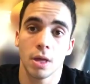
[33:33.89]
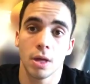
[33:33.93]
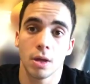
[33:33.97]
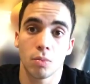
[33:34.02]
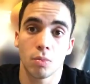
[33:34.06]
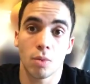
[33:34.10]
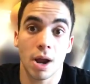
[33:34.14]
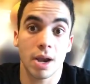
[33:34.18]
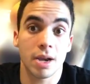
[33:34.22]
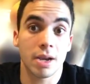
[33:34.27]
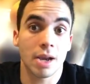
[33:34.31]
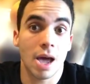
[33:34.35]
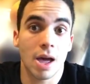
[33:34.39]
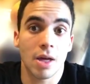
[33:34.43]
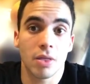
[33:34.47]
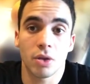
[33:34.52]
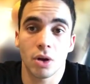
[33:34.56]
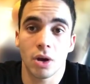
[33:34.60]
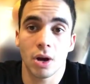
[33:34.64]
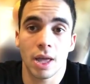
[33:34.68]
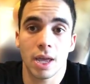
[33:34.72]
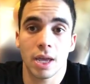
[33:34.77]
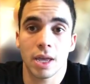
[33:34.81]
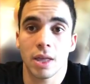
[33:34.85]
Right now,
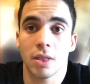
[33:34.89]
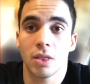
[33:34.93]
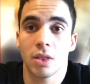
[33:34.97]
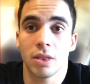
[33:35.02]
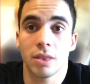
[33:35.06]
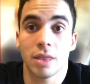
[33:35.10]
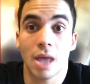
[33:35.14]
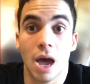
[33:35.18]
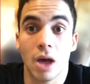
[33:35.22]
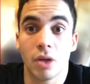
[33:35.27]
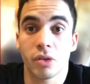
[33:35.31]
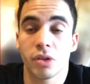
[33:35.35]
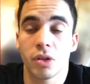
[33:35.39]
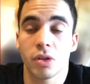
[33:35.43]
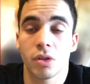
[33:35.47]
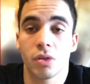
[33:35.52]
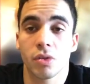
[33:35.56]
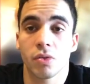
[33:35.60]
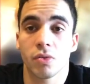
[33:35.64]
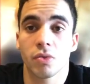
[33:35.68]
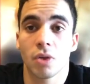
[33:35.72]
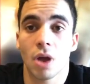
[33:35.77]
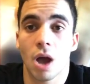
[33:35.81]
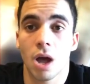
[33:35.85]
they're like in the thousands
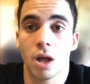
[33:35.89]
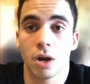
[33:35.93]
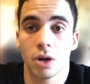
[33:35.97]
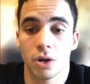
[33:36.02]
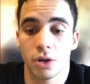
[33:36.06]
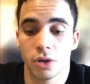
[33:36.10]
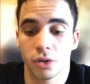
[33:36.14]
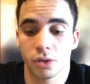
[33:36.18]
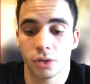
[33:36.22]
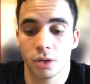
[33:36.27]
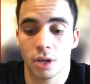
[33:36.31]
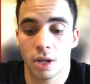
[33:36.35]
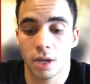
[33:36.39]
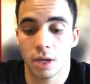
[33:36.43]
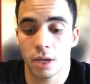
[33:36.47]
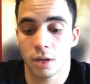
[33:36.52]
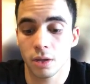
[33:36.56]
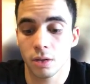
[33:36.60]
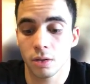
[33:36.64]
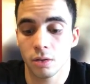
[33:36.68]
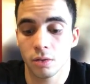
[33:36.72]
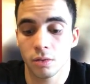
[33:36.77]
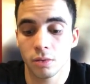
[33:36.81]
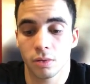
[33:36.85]
of dollars,
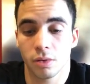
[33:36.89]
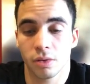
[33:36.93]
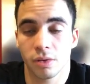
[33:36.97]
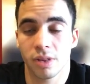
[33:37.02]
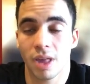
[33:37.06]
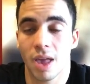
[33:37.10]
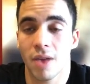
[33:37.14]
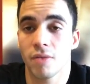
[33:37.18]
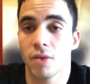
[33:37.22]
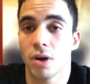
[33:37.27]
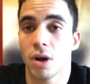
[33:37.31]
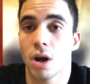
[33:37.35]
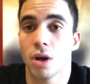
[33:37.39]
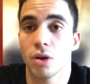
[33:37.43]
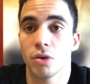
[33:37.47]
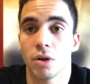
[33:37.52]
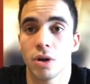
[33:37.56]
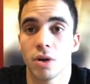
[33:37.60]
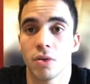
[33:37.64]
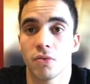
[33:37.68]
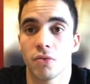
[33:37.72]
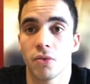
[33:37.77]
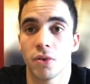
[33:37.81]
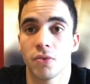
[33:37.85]
like
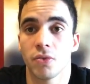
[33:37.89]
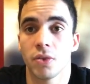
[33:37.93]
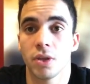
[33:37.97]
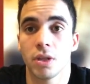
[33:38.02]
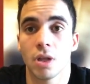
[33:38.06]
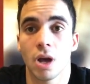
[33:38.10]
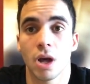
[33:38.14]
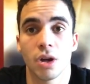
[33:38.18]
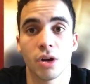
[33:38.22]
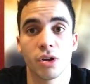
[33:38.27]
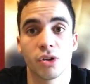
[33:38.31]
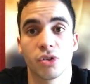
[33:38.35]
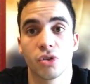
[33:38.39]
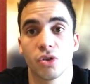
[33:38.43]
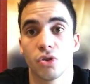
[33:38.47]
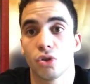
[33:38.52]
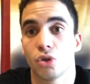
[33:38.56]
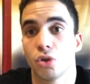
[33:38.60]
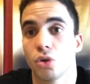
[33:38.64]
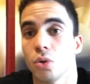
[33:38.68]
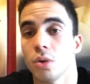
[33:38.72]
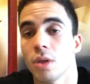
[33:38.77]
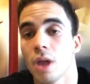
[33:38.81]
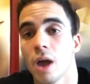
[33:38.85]
$750 to
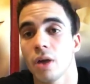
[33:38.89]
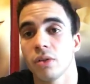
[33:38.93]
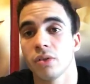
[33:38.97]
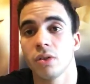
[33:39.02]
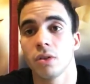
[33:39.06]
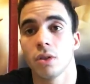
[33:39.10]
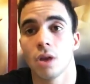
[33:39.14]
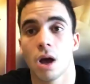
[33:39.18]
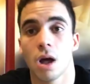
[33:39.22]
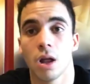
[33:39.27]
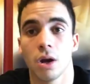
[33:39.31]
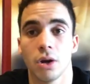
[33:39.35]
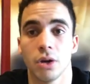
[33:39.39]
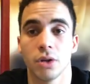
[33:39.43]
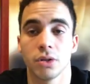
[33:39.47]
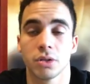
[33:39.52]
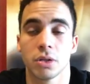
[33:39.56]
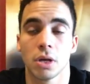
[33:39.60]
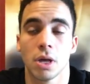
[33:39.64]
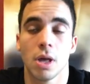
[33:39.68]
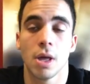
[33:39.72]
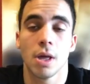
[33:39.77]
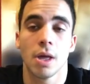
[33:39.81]
$2,000.